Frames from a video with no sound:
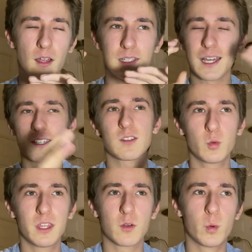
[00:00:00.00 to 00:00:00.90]
last
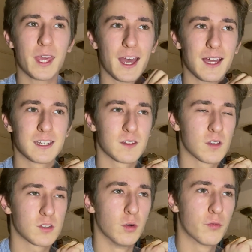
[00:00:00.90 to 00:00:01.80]
week we had
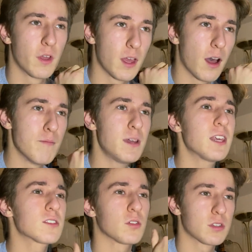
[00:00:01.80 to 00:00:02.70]
a sort of a
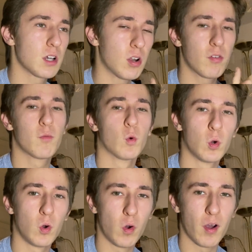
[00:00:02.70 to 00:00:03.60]
mini Sontaran
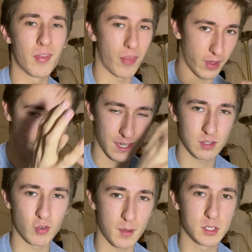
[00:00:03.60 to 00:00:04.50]
war, and then that
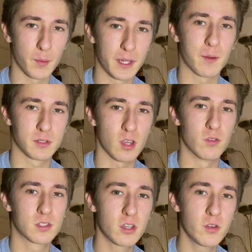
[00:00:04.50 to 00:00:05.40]
gets wrapped up in
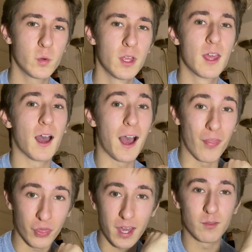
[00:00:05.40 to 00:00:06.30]
episode 2.
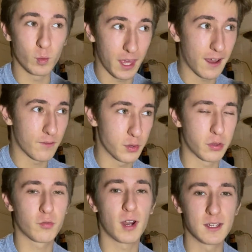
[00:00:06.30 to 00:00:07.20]
And then we have the
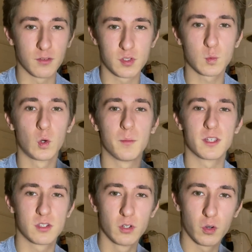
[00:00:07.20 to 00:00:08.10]
thread of Swarm
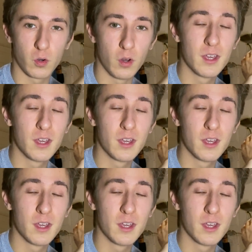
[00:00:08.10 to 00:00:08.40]
Azure